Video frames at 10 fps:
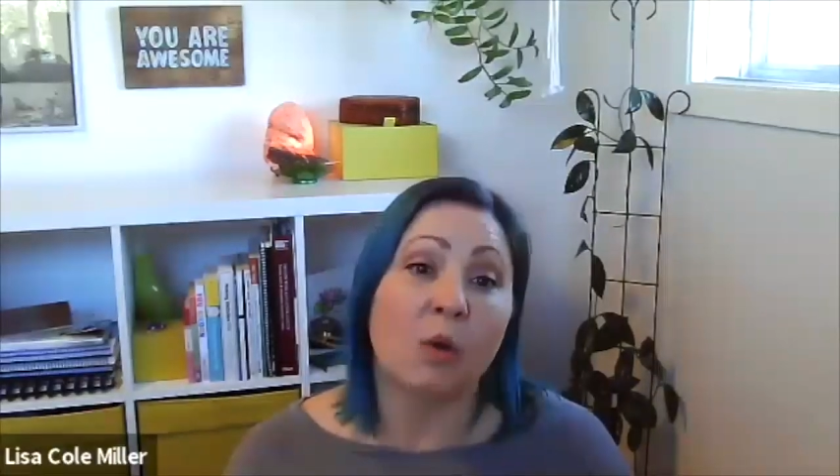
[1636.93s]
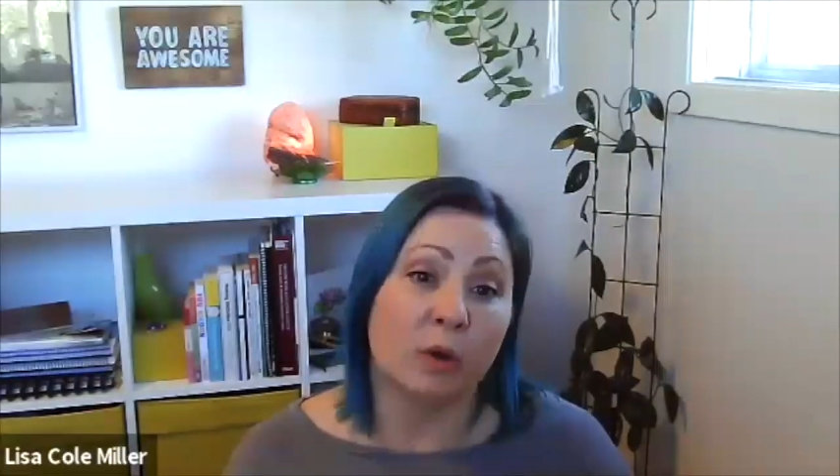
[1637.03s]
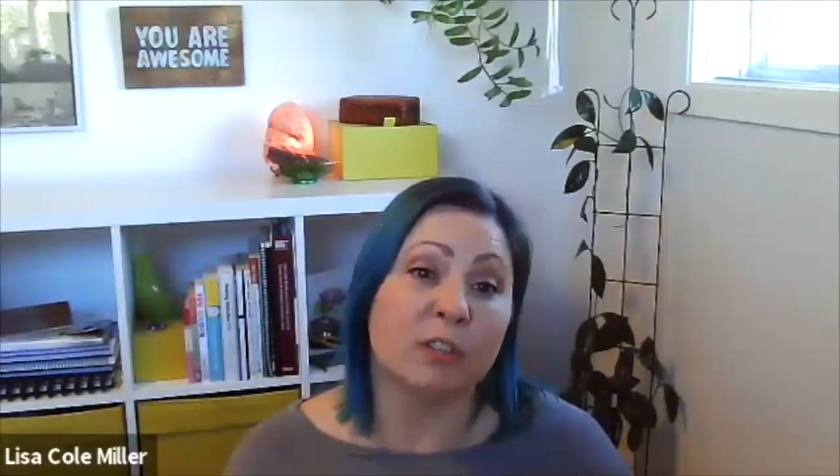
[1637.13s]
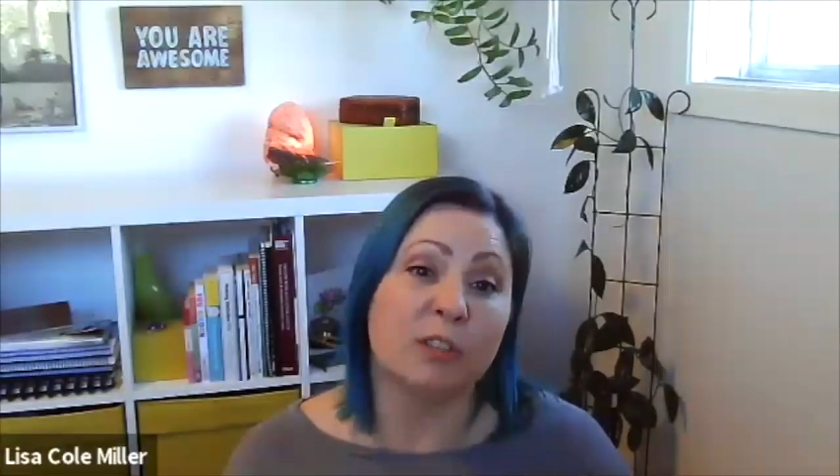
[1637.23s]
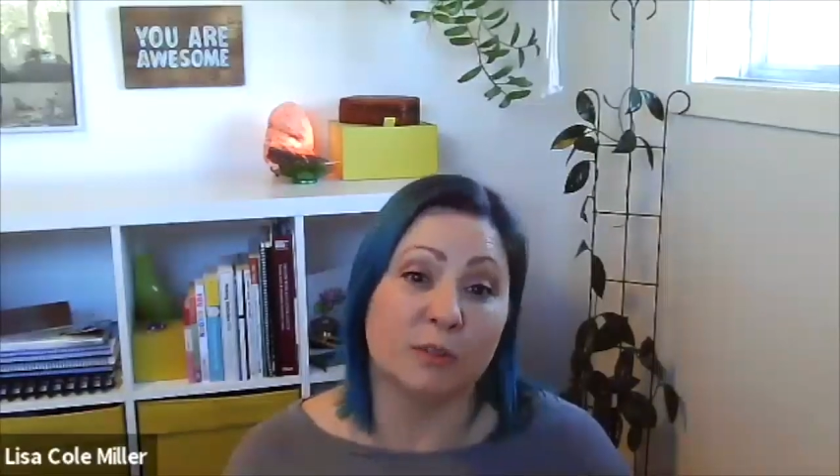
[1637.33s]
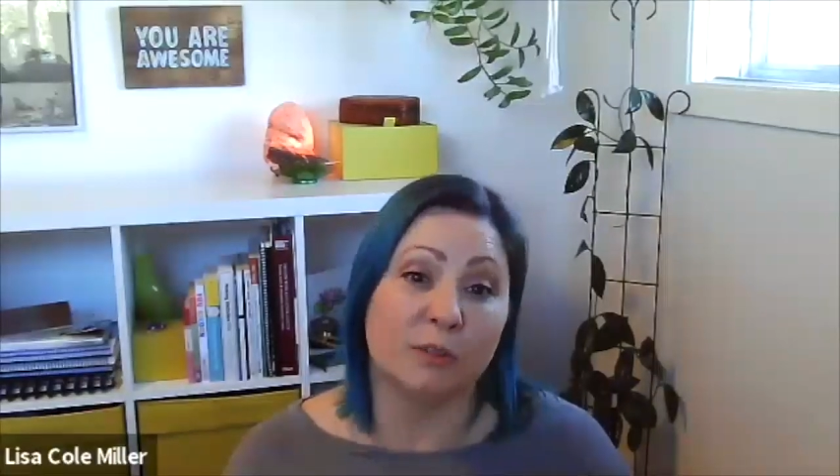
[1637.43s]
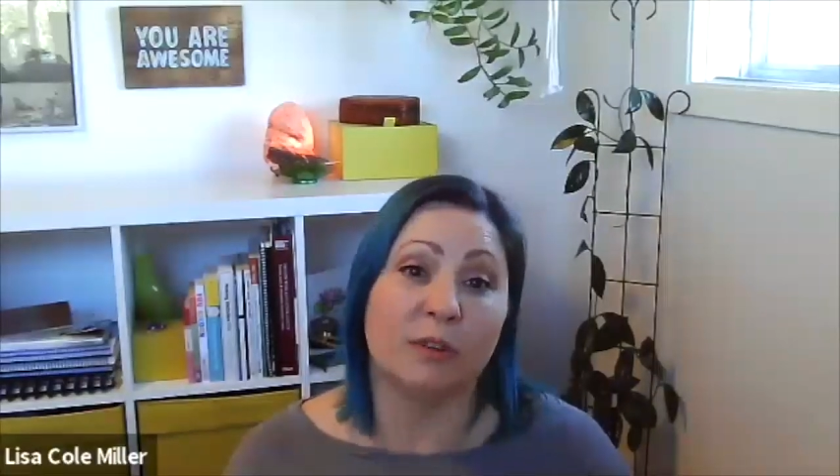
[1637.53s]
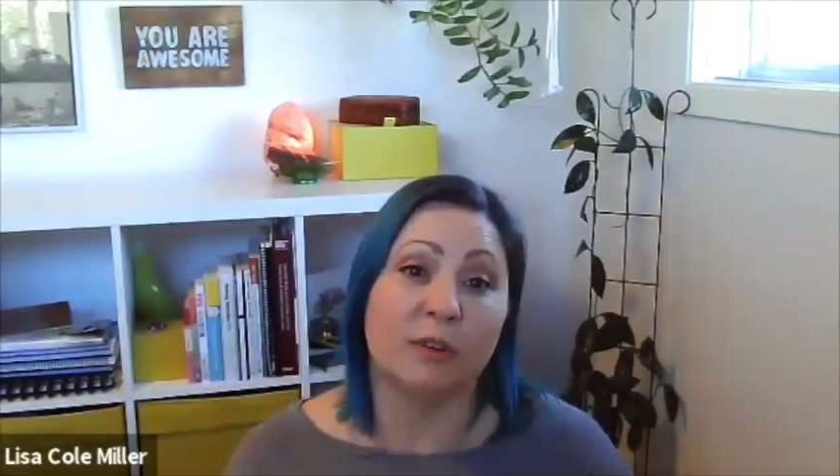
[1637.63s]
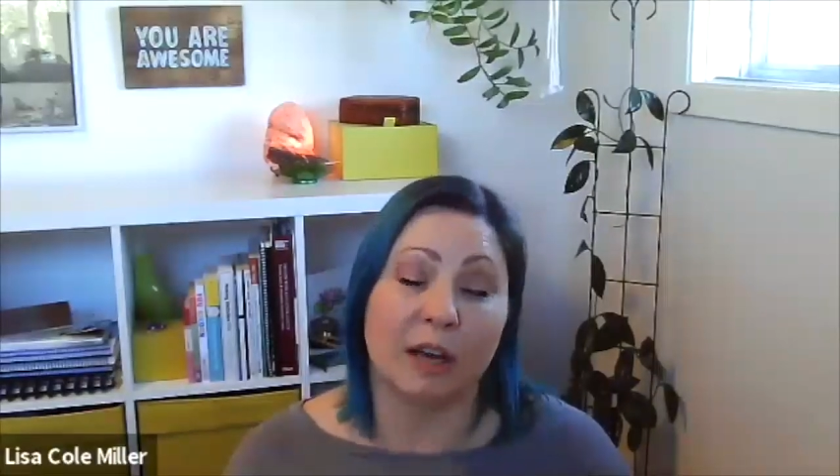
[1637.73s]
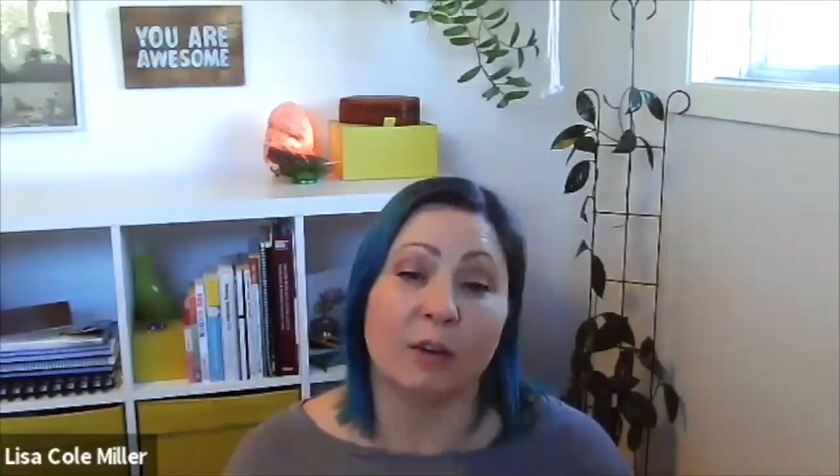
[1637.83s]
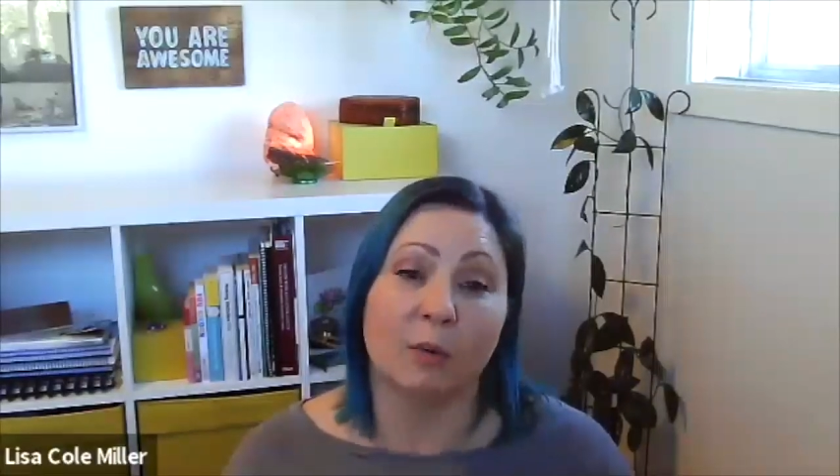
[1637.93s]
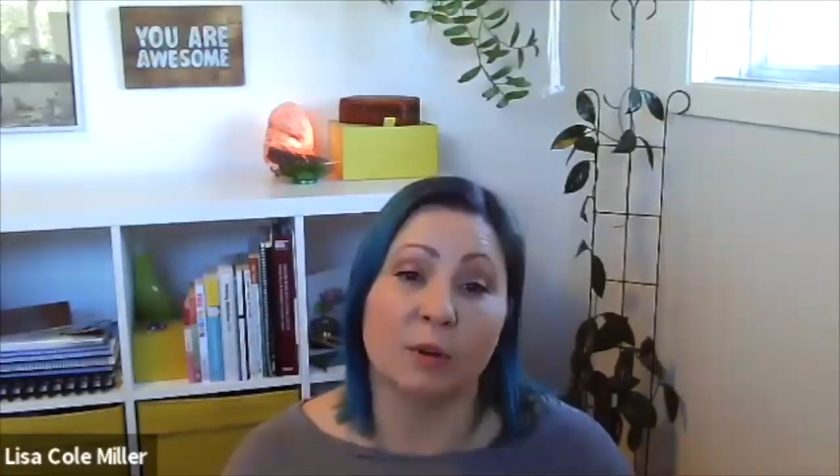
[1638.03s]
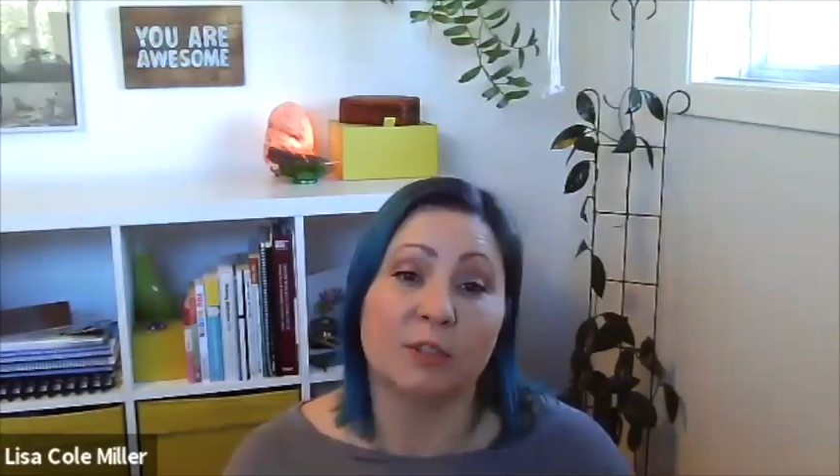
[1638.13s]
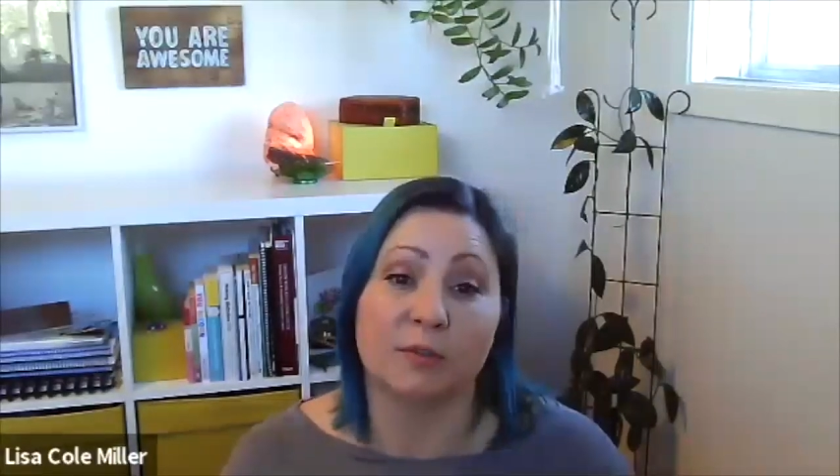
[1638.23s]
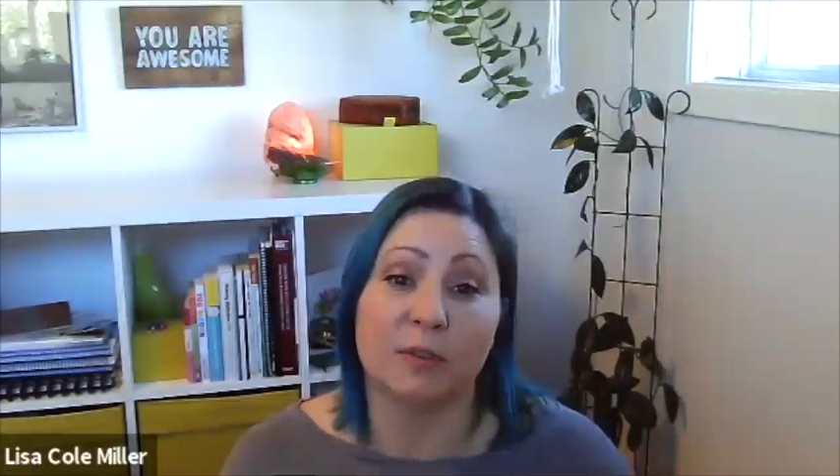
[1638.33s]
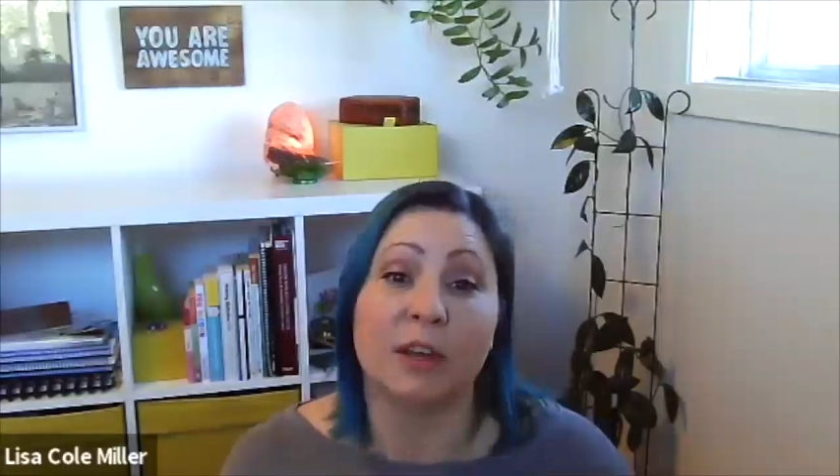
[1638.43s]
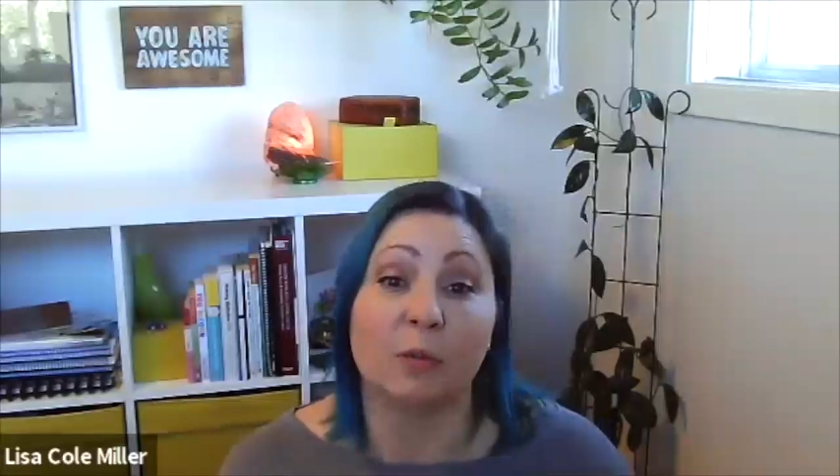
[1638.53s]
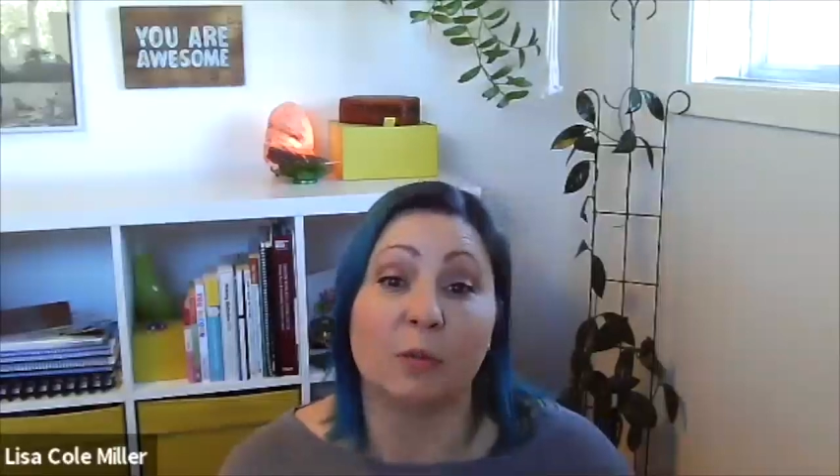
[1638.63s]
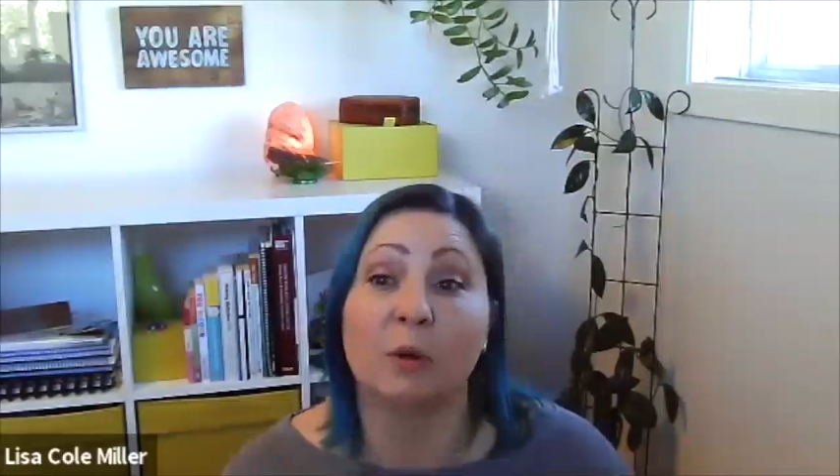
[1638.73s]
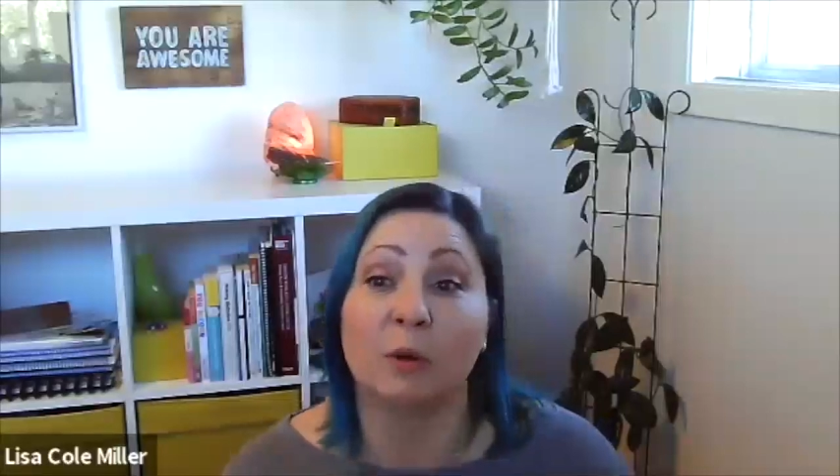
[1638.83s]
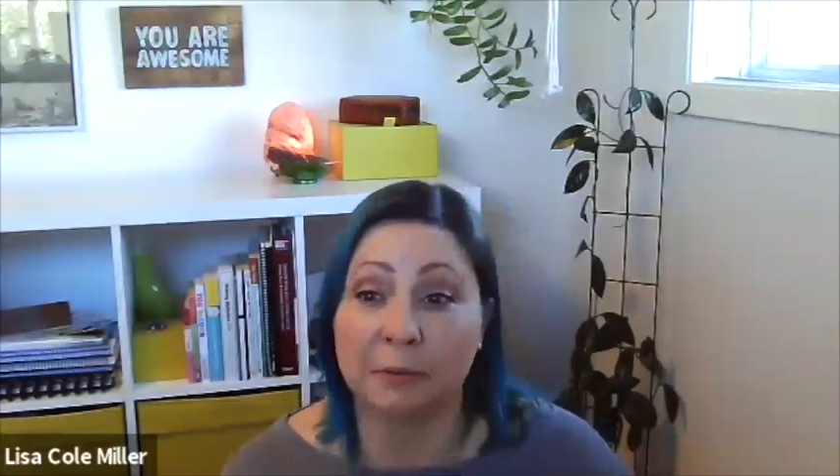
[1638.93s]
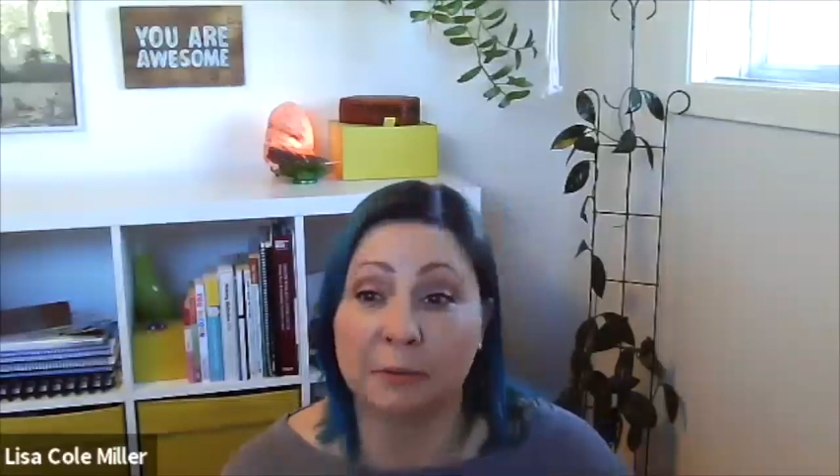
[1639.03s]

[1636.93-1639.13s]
once you've enrolled.